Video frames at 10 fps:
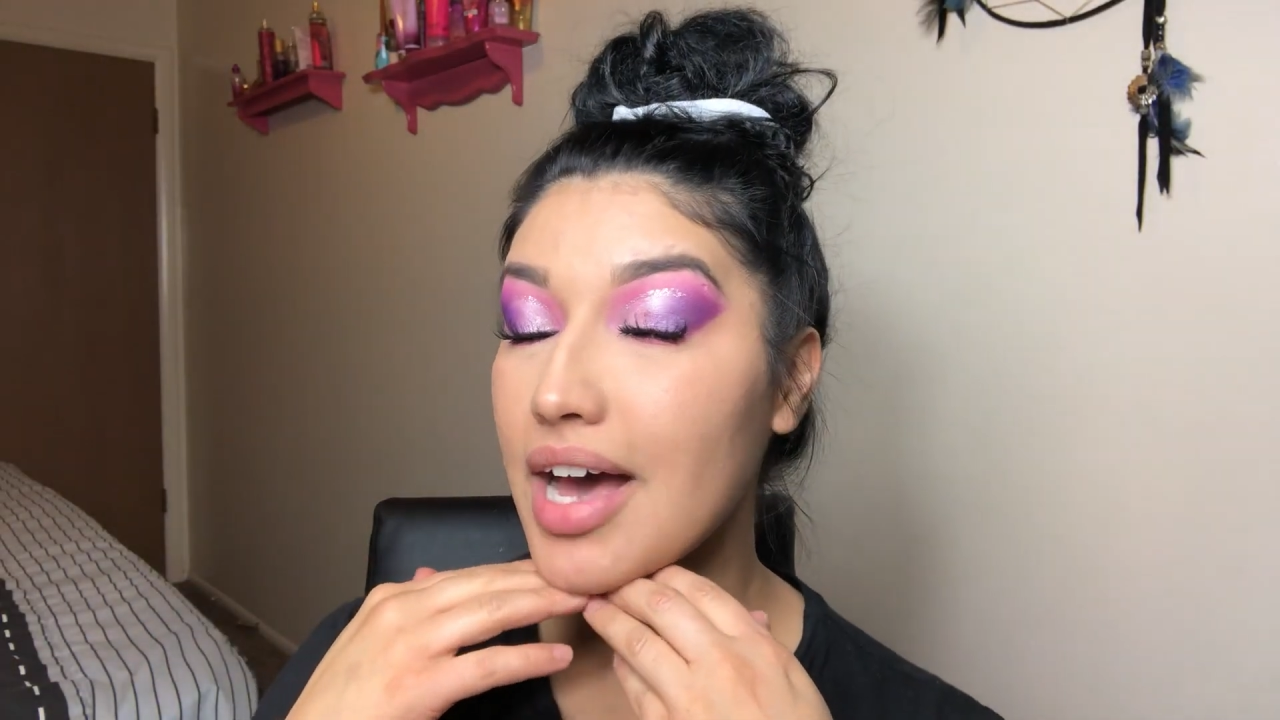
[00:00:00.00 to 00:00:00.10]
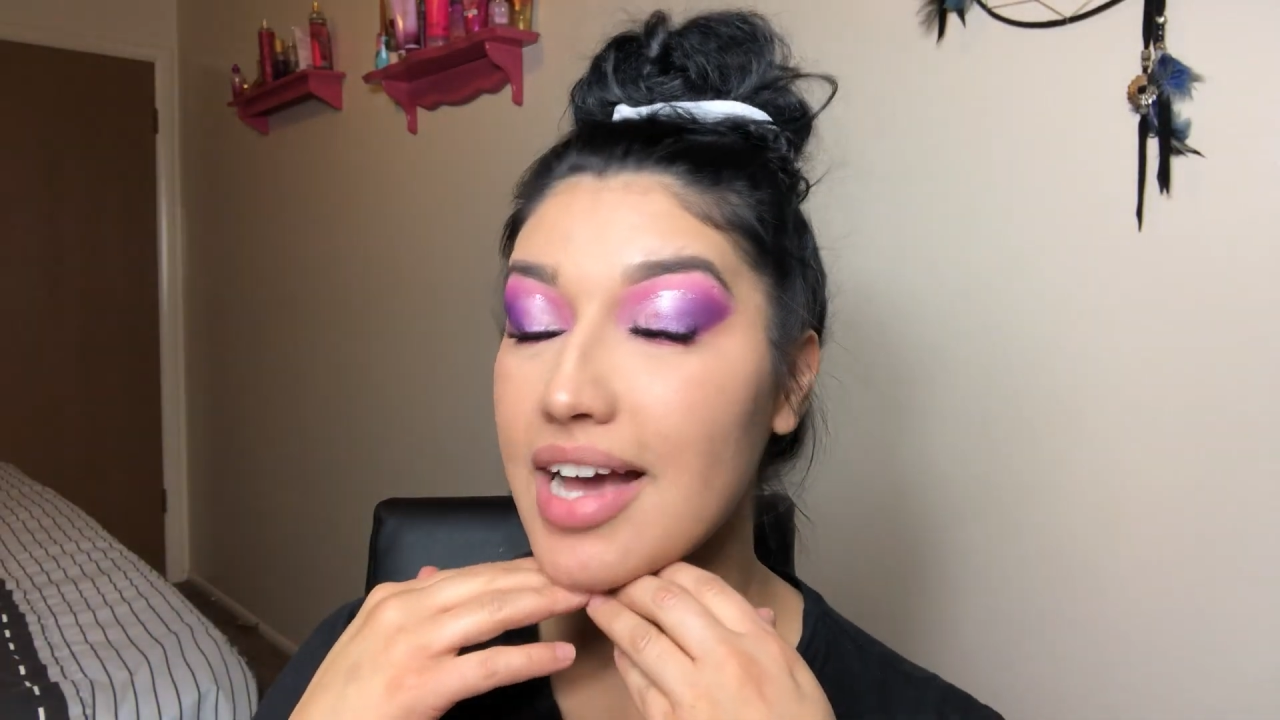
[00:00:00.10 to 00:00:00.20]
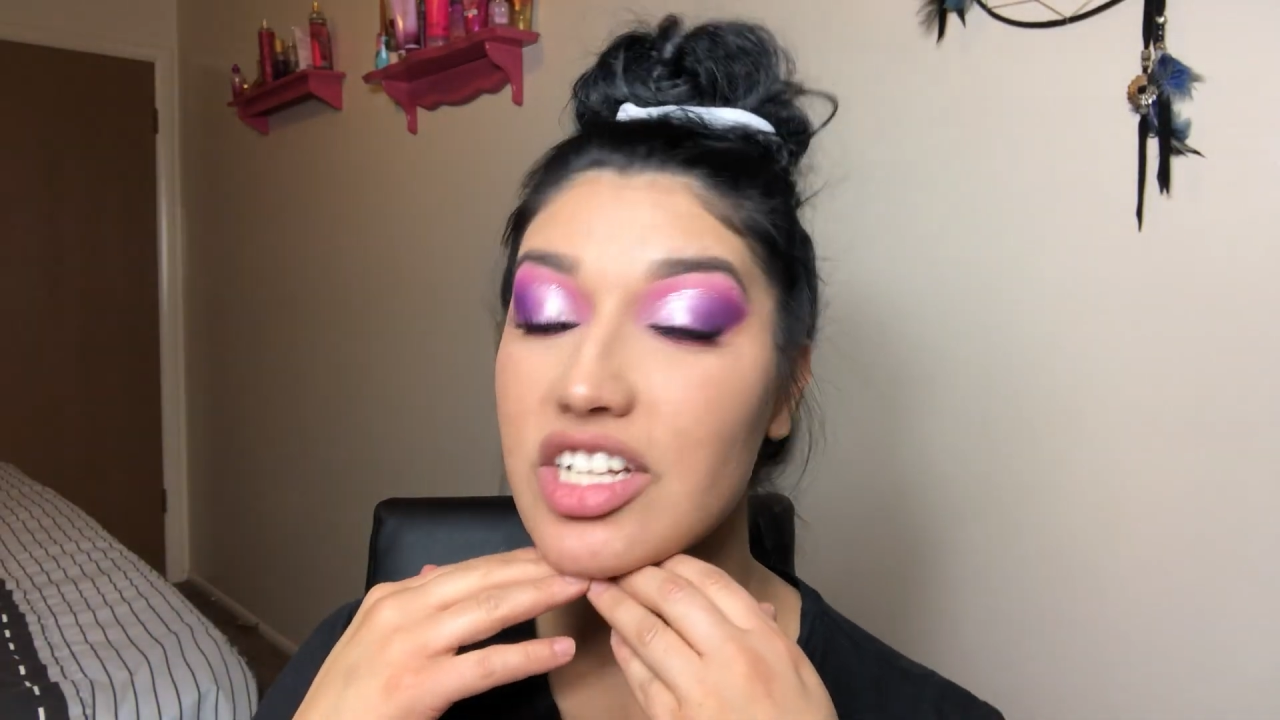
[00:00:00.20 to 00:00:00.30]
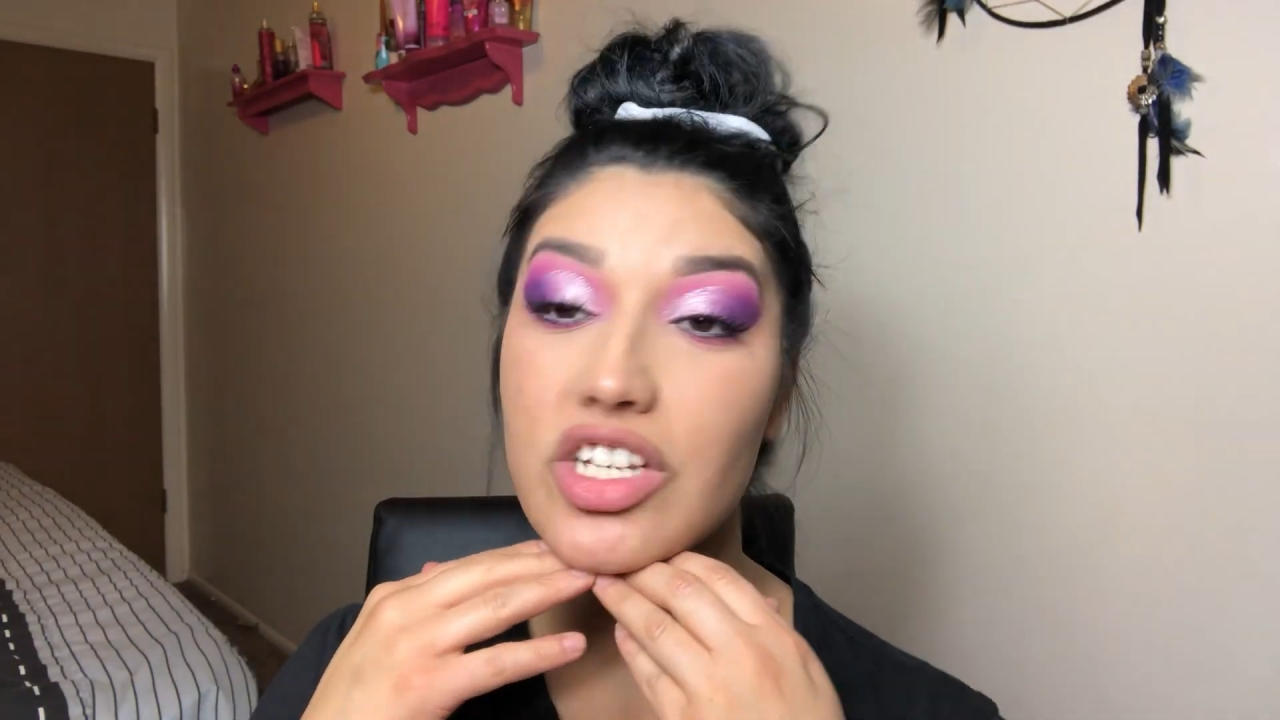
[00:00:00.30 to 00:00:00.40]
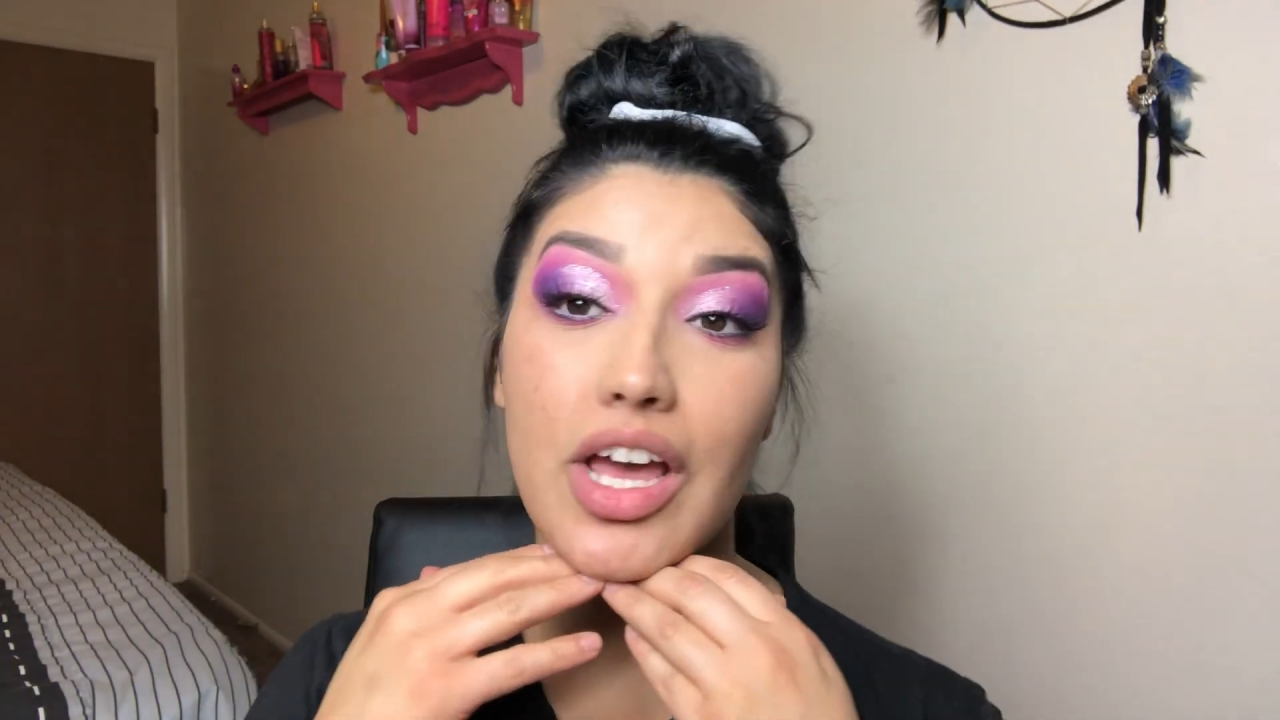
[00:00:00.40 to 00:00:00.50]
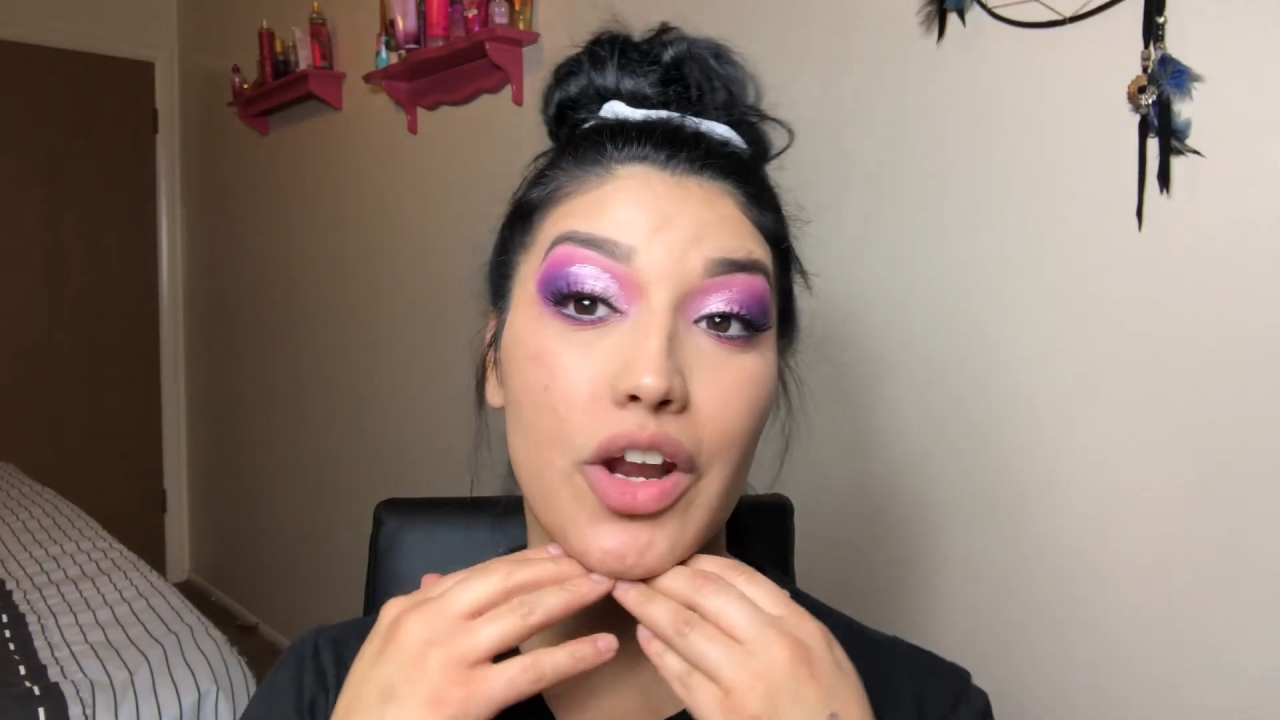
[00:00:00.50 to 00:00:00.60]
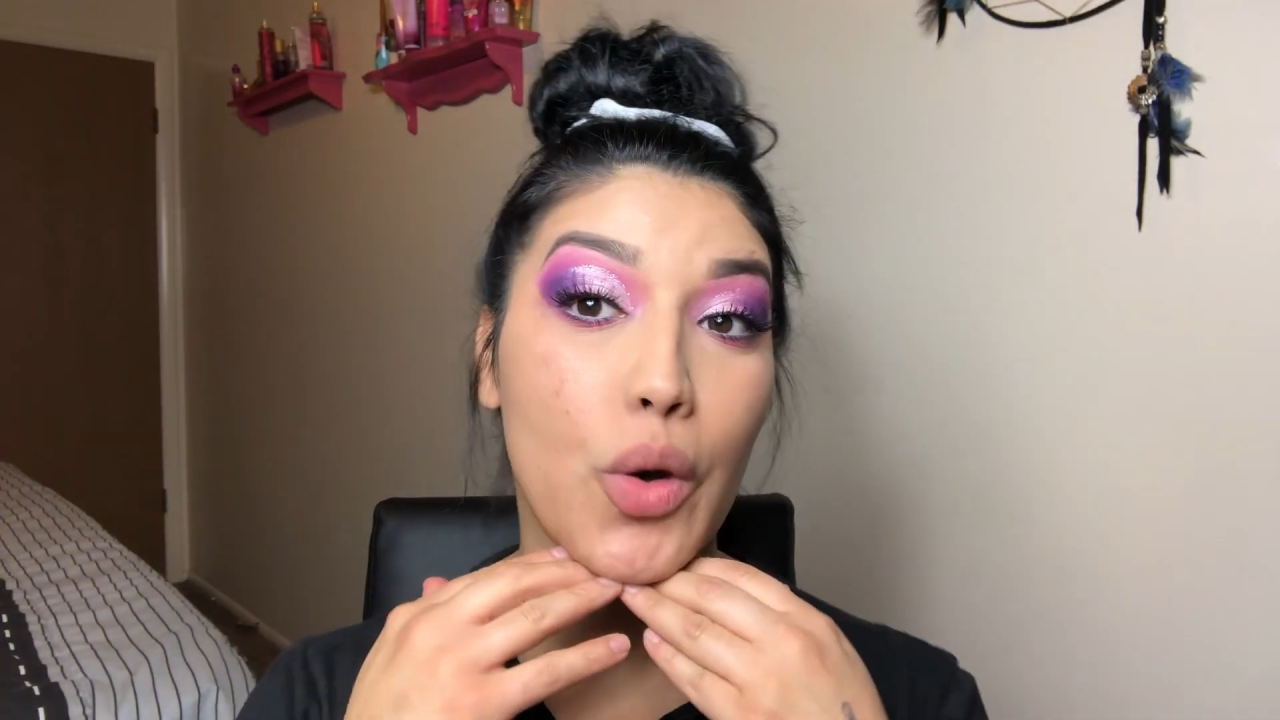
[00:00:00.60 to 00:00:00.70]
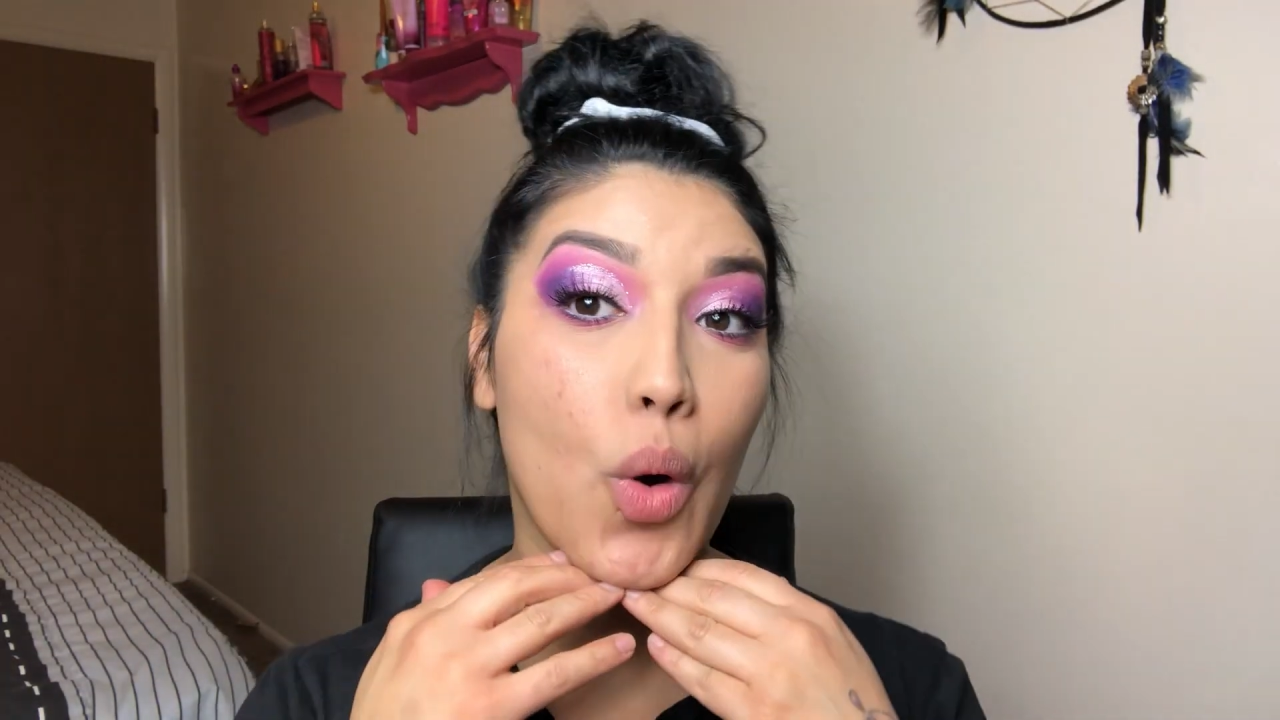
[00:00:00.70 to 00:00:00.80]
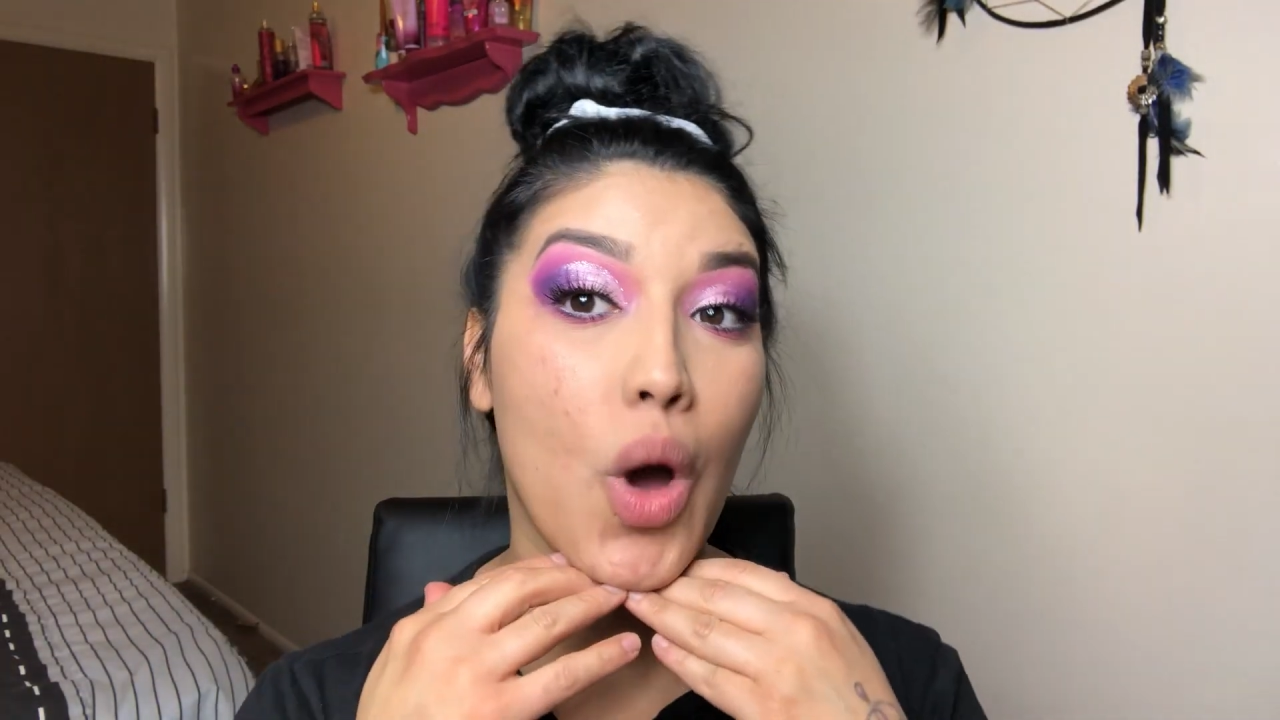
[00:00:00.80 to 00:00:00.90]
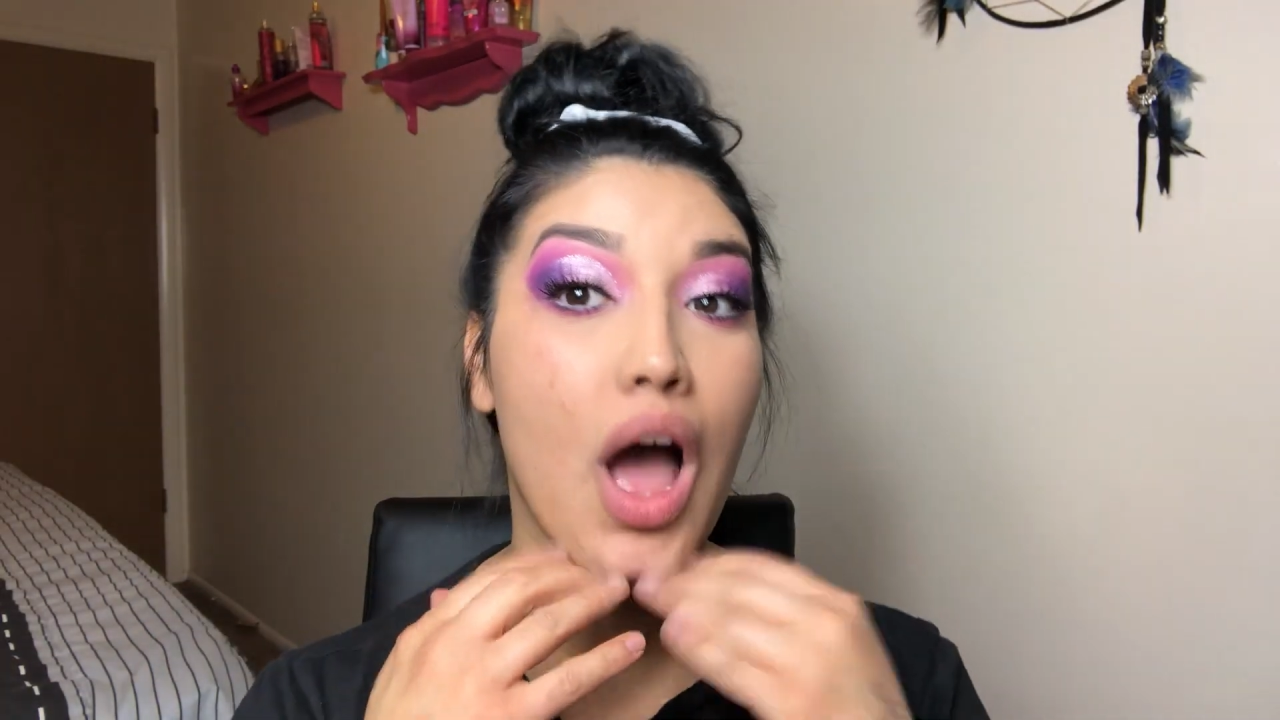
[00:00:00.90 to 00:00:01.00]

eyeshadow.